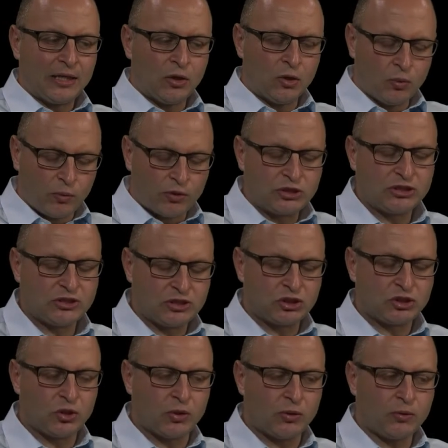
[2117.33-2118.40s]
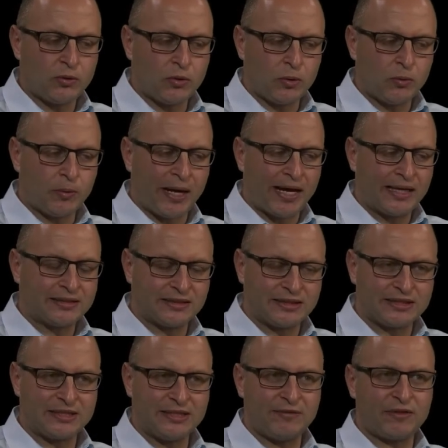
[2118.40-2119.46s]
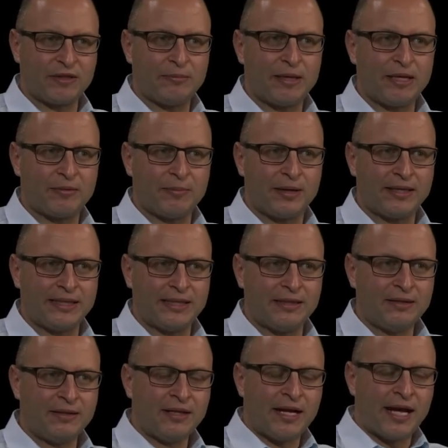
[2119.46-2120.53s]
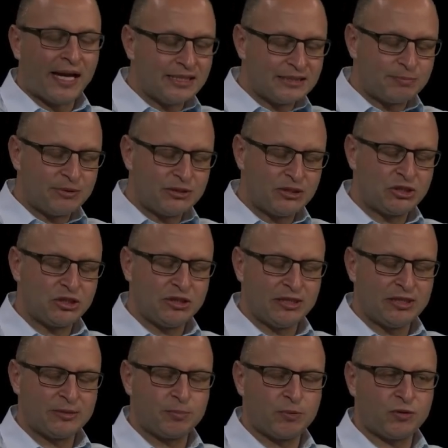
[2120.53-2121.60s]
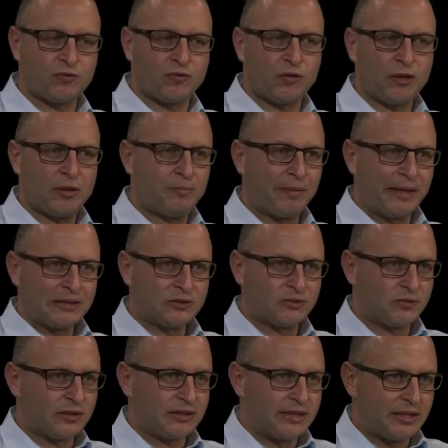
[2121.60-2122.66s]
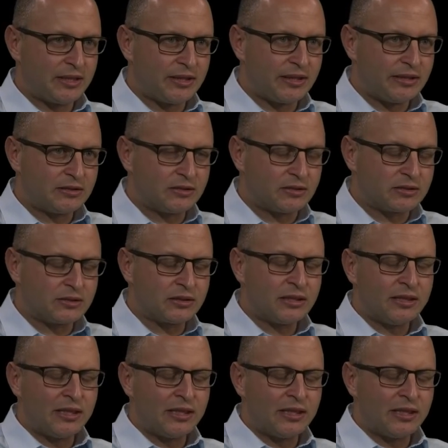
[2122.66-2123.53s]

who watches the show, who has a significant amount of money, has positioned his portfolio based on the Dent thesis,